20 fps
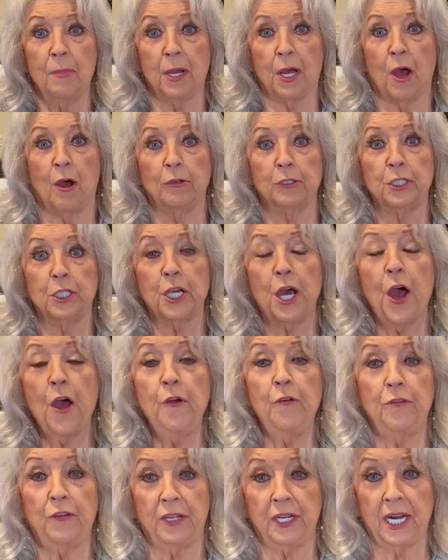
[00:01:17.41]
because
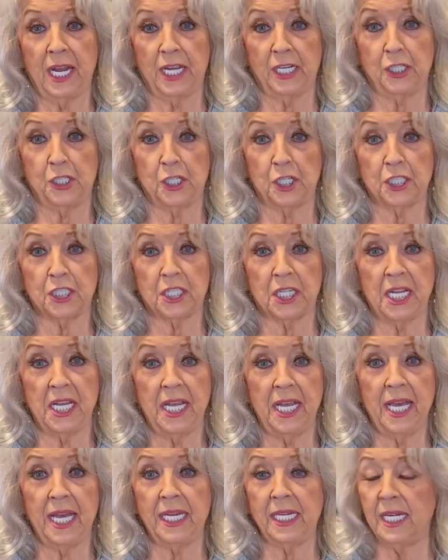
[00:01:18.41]
COVID had just
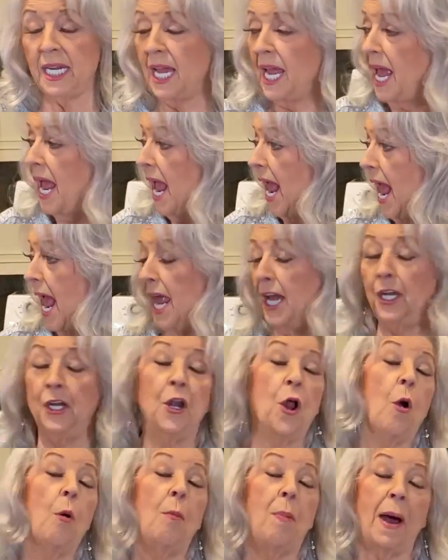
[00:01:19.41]
hit and
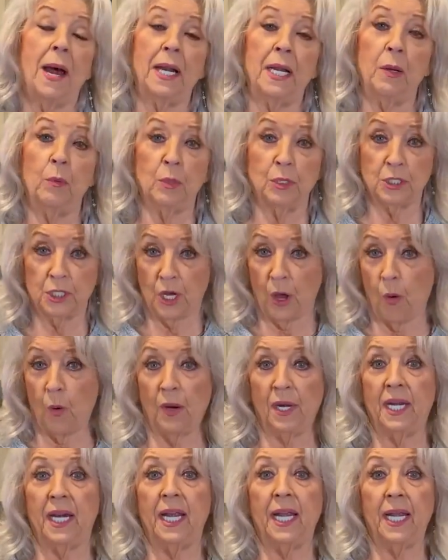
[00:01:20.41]
nobody was
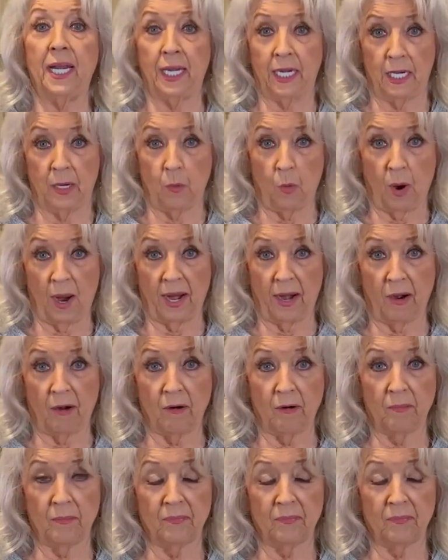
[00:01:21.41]
going anywhere.